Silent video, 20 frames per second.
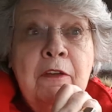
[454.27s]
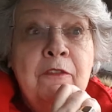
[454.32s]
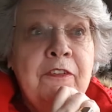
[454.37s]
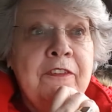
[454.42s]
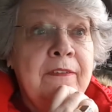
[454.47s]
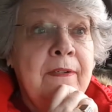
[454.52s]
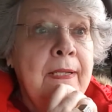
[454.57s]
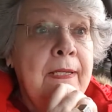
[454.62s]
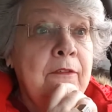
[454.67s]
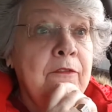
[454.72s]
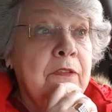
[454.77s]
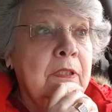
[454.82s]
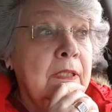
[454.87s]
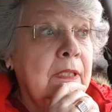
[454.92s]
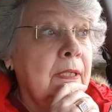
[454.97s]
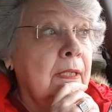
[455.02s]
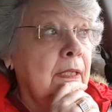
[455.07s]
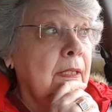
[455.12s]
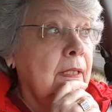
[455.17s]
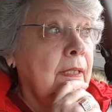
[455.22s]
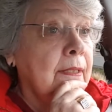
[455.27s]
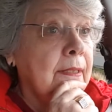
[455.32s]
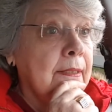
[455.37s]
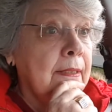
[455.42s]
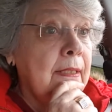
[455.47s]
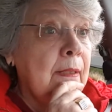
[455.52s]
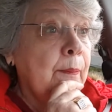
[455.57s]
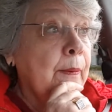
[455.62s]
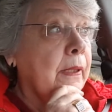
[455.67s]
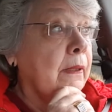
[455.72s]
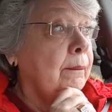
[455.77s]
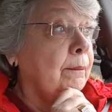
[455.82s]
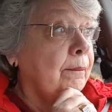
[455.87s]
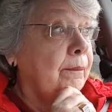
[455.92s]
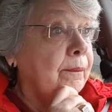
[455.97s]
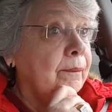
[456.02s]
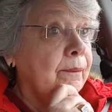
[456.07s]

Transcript: of a slave today in Libya?